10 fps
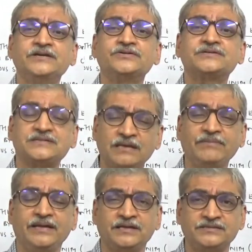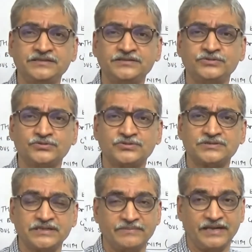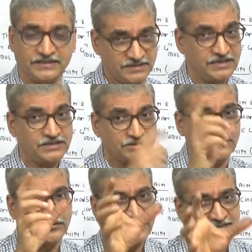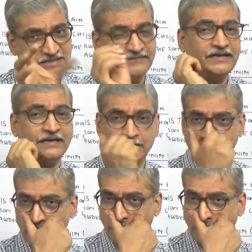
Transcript: So some energy is used to stabilize. So fluorine has 7 electrons.